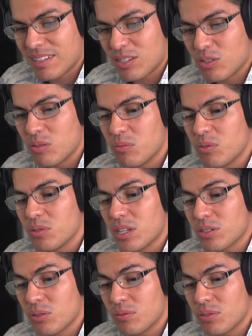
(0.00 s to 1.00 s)
That's
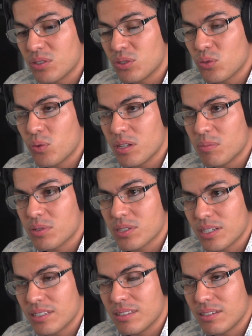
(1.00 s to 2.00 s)
over a
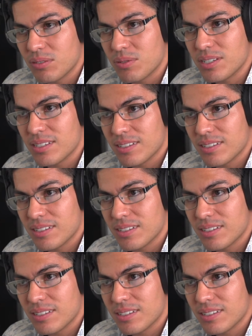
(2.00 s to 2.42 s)
20% decrease.